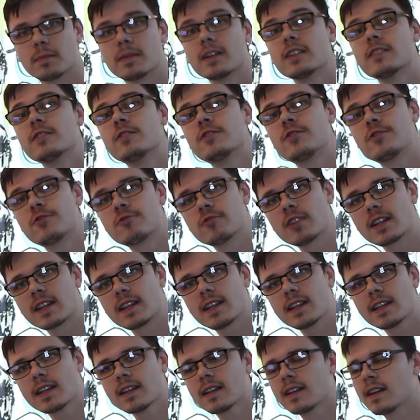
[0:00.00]

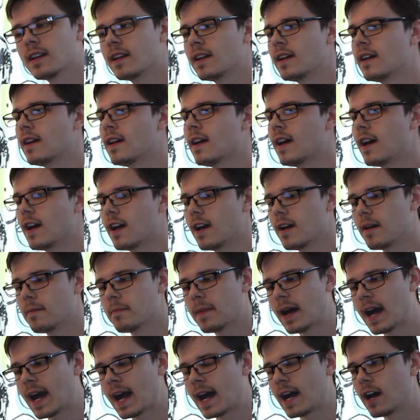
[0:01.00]
stringing?
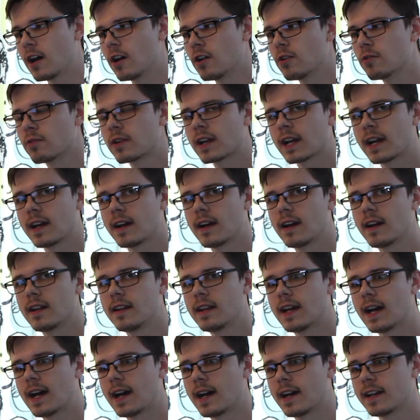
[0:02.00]
How
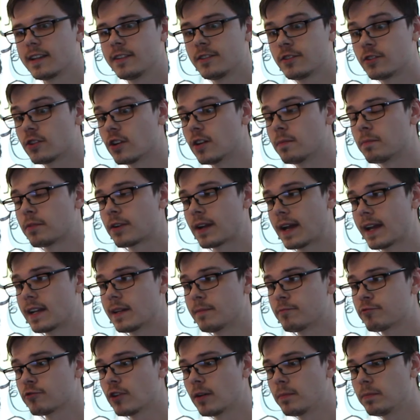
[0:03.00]
can I stop any
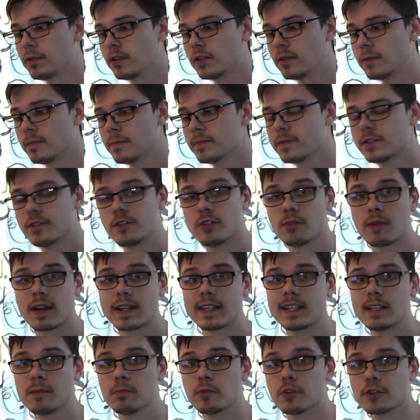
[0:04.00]
problems? Do I
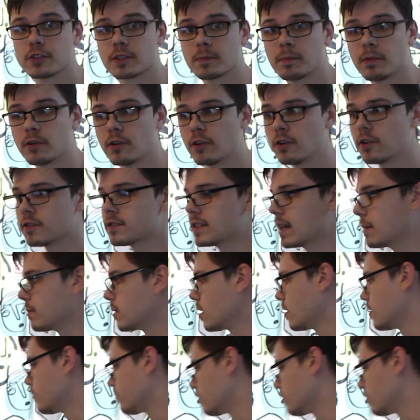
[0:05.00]
need more support? I'm going